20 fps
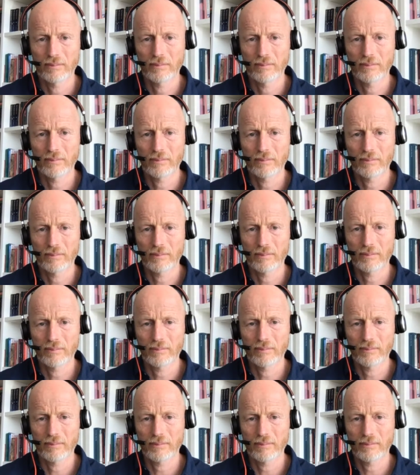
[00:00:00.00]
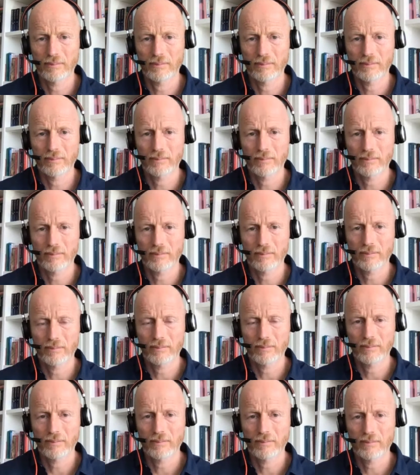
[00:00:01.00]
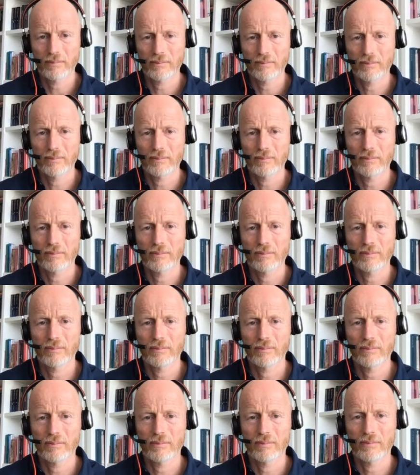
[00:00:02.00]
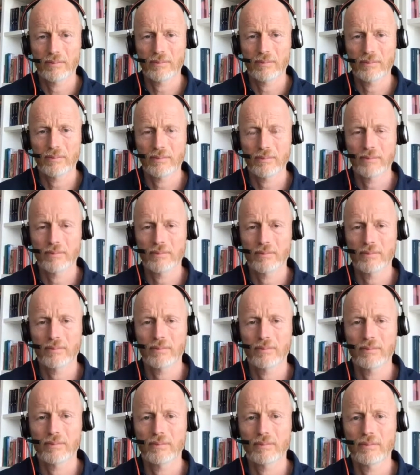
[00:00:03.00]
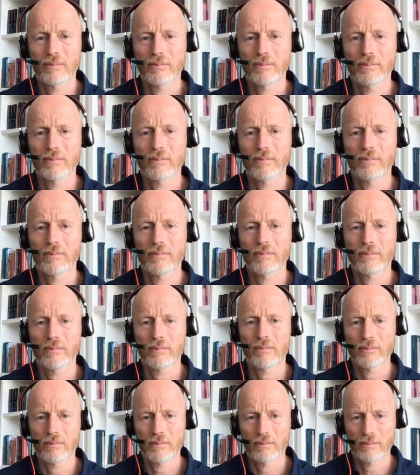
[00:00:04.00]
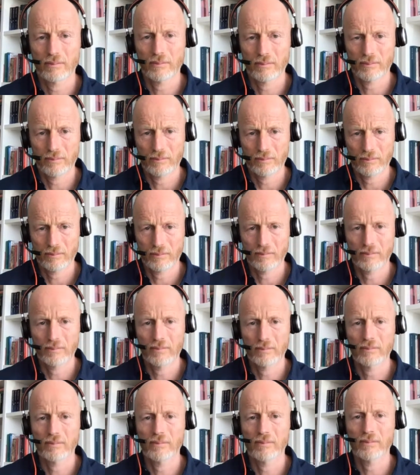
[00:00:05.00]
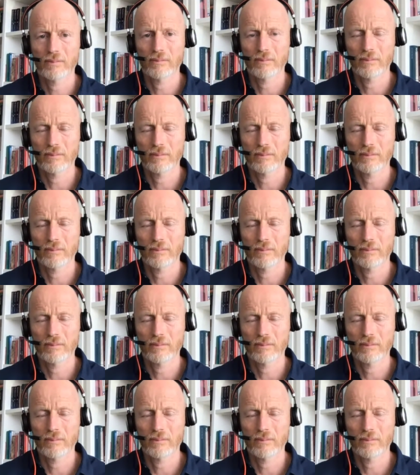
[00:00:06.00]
[no speech]